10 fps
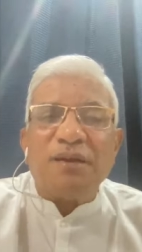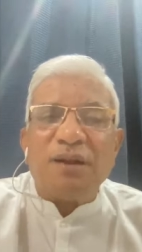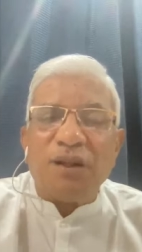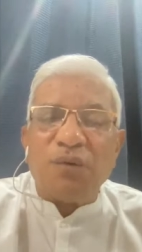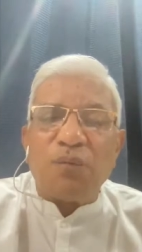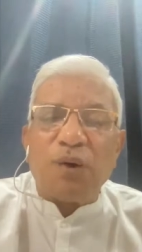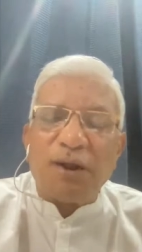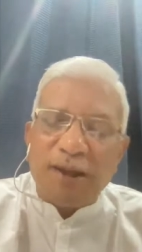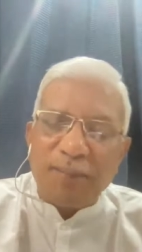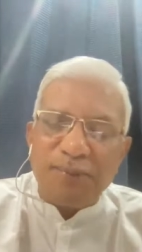Now, what
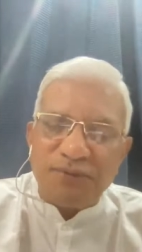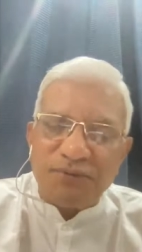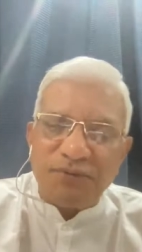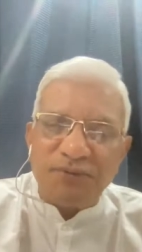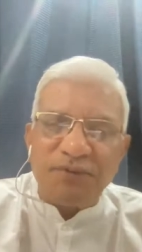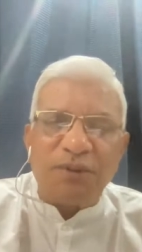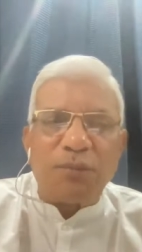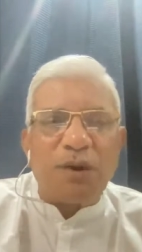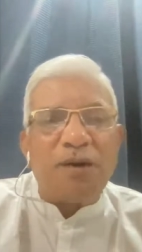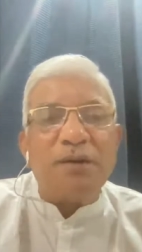happens is in the
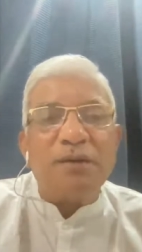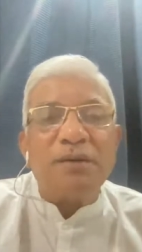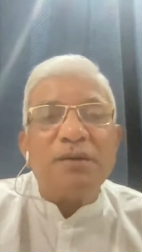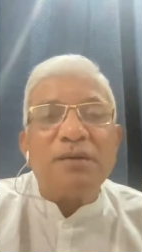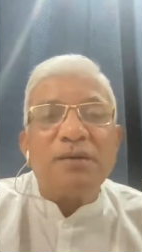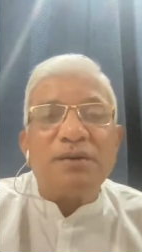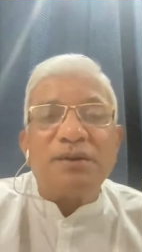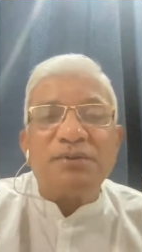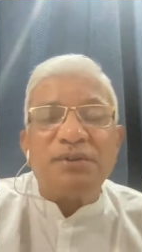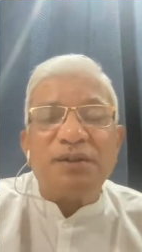world, you
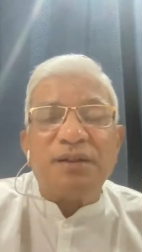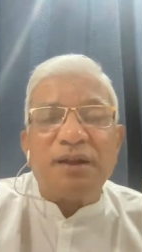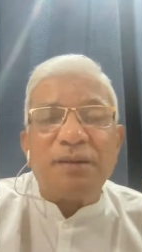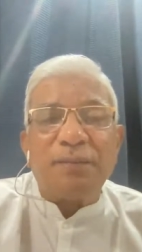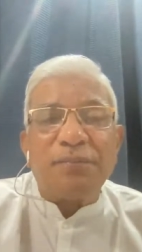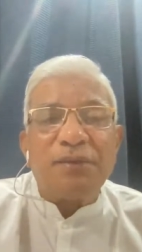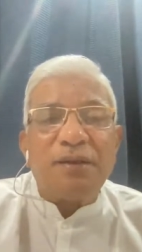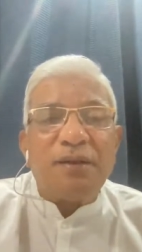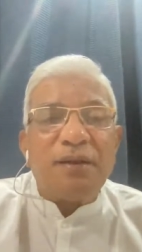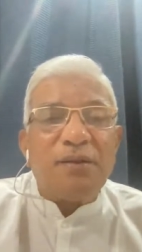can see that
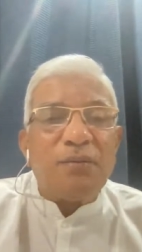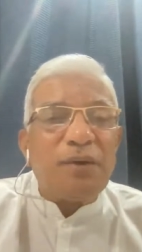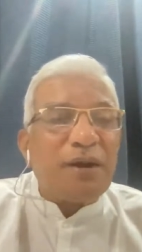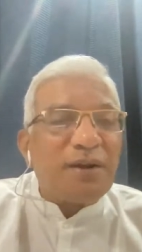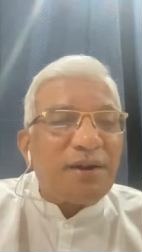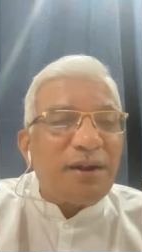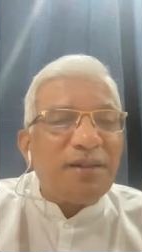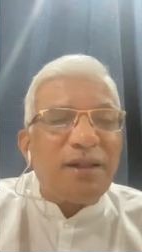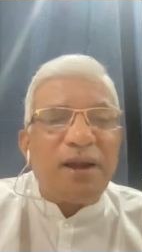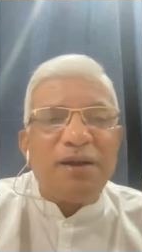we can
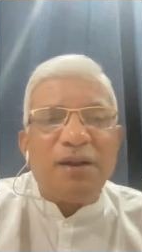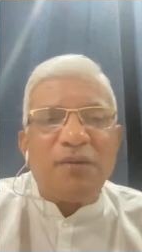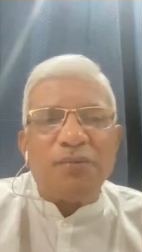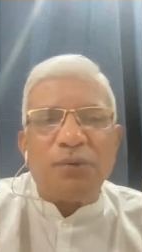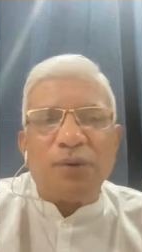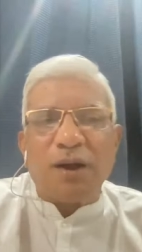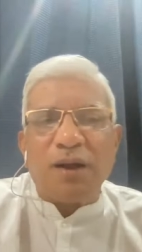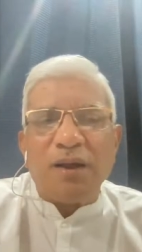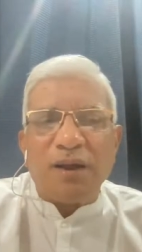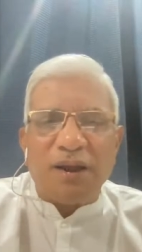take the idea of yoga,
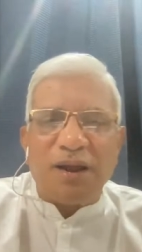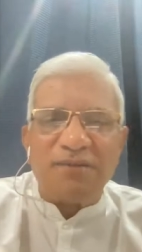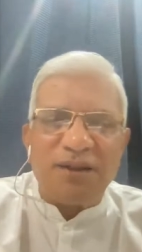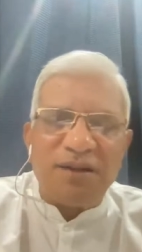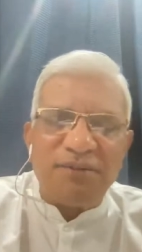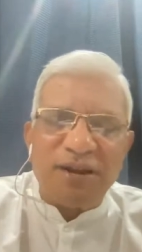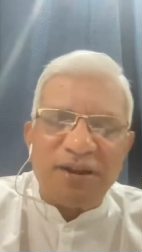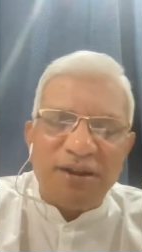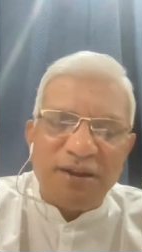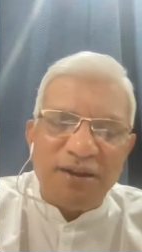an asana we
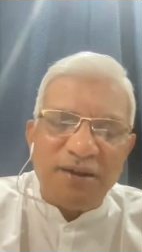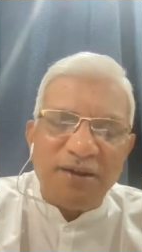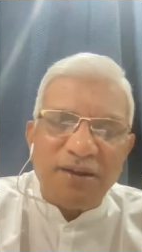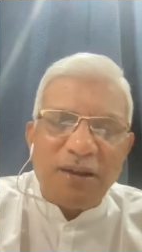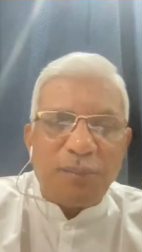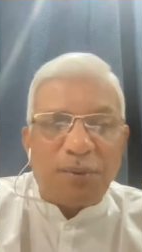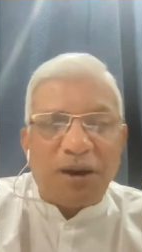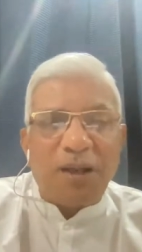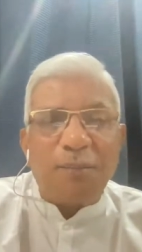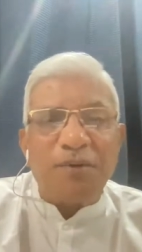can take it, a
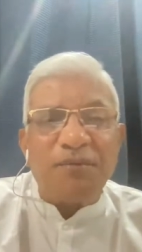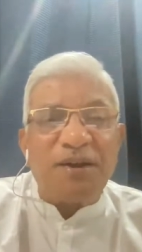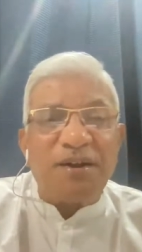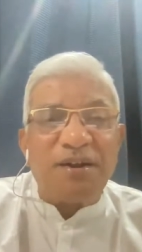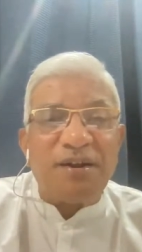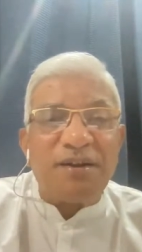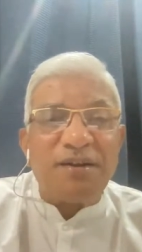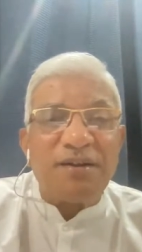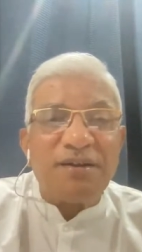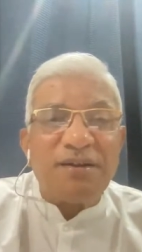pranayama we can take it.
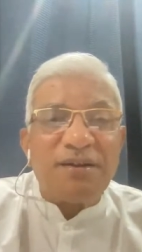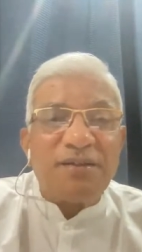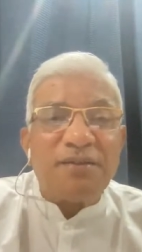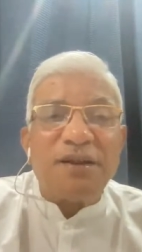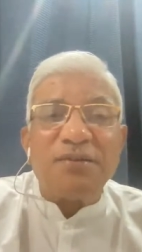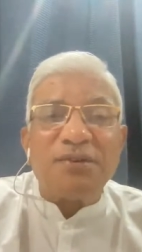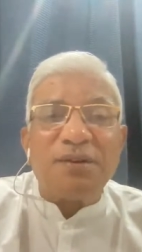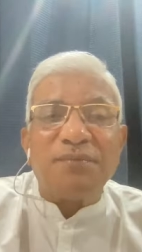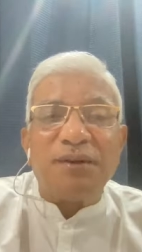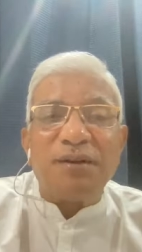The rest
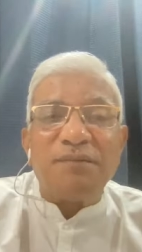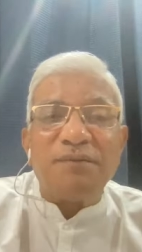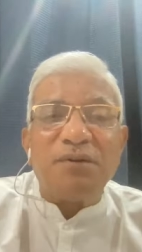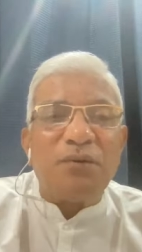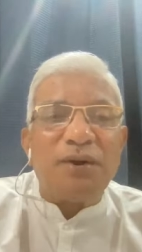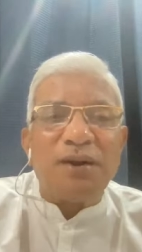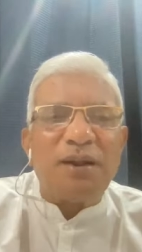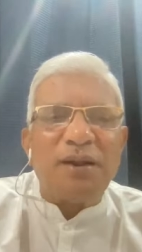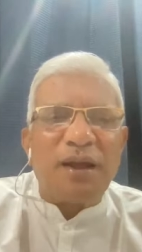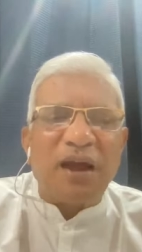of it, we don't
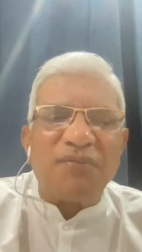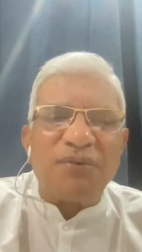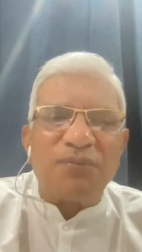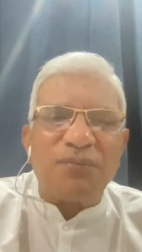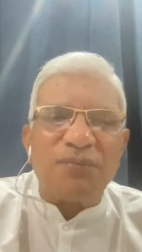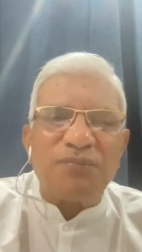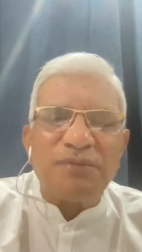really have to